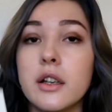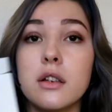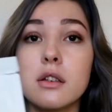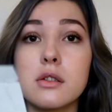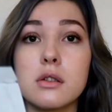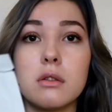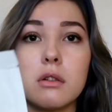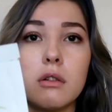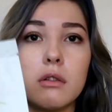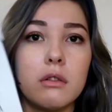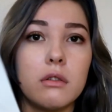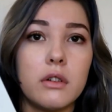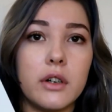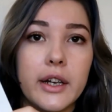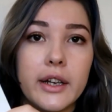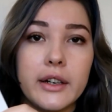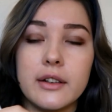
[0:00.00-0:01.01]
So,
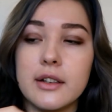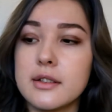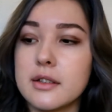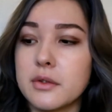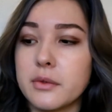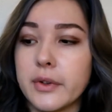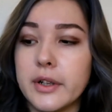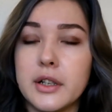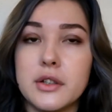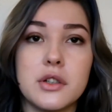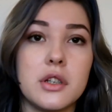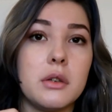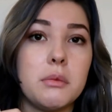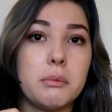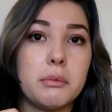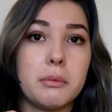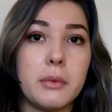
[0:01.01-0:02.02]
and this is really
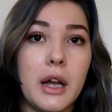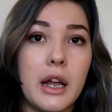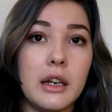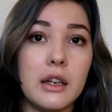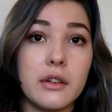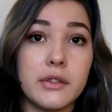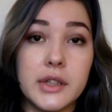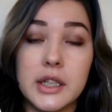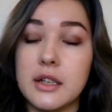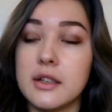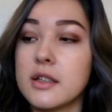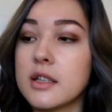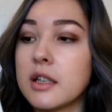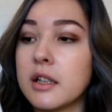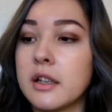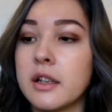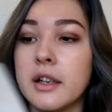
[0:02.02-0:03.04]
cheap. I love this.
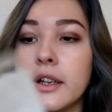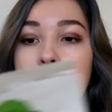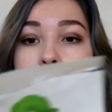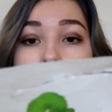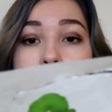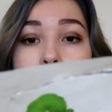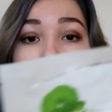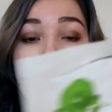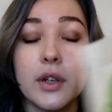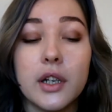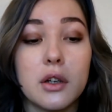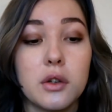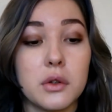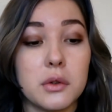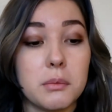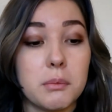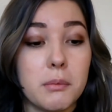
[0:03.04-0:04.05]
It's a really
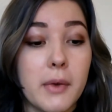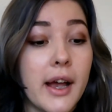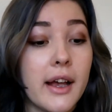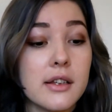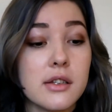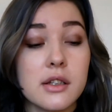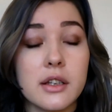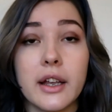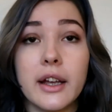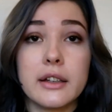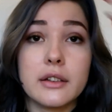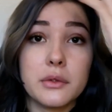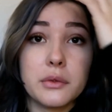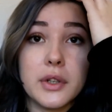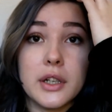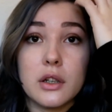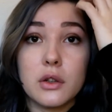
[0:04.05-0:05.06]
good mask and a
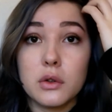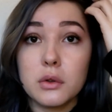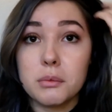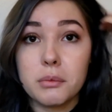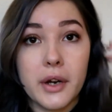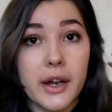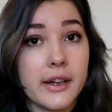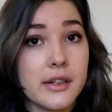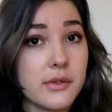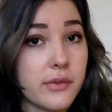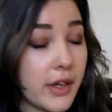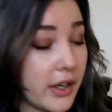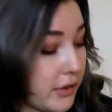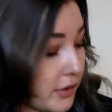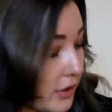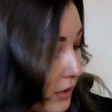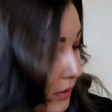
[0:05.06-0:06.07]
really good price
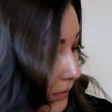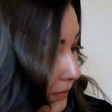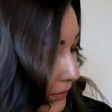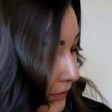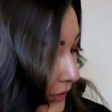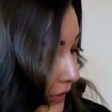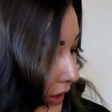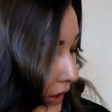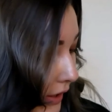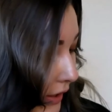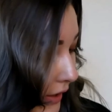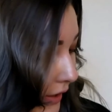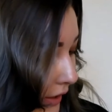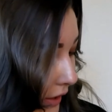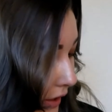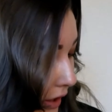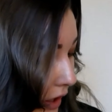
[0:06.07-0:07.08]
value.
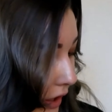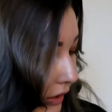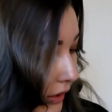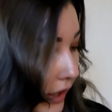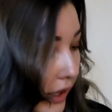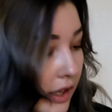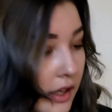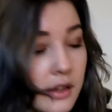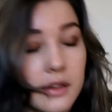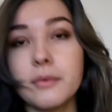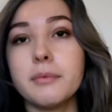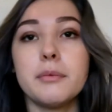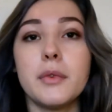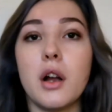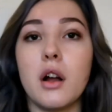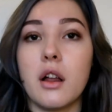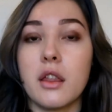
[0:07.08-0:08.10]
And then
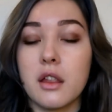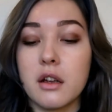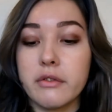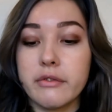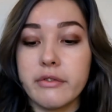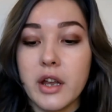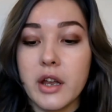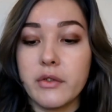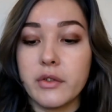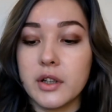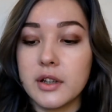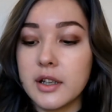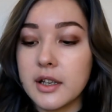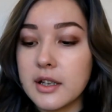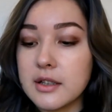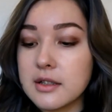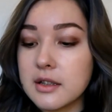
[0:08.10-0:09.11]
other favorite
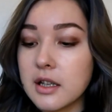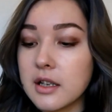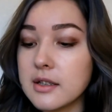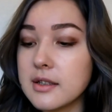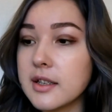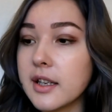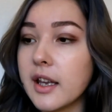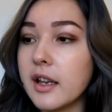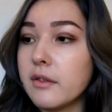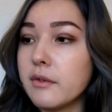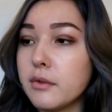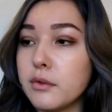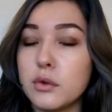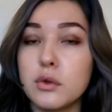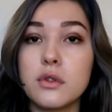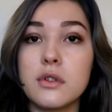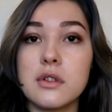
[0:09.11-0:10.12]
is the
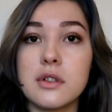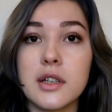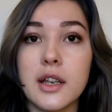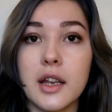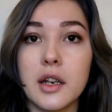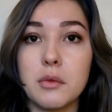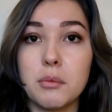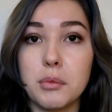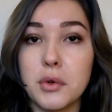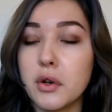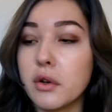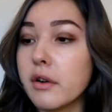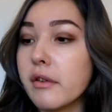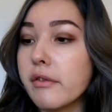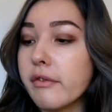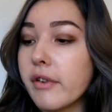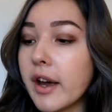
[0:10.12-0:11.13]
Skinfood Skin
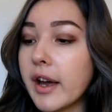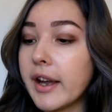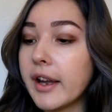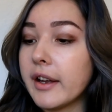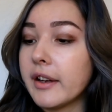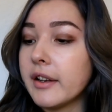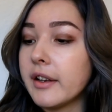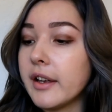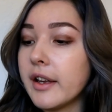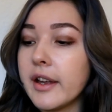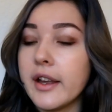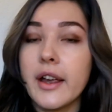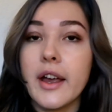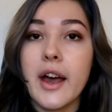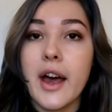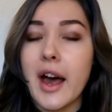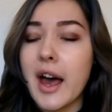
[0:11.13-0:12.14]
Purifying
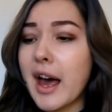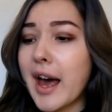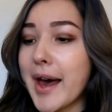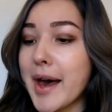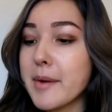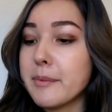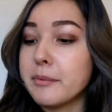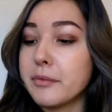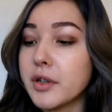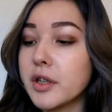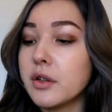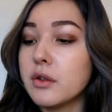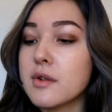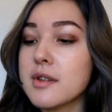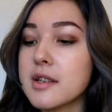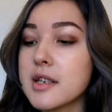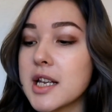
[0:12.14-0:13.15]

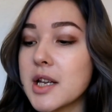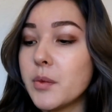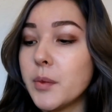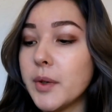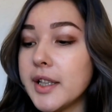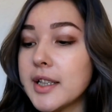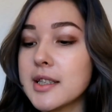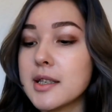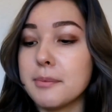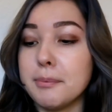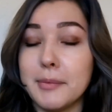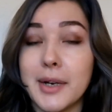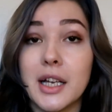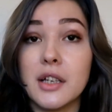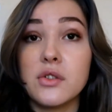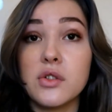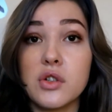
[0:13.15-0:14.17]
Real Seaweed's
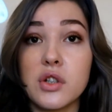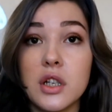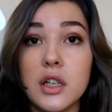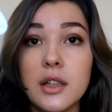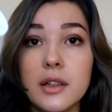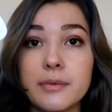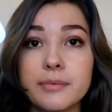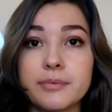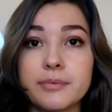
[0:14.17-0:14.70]
Mask Sheet,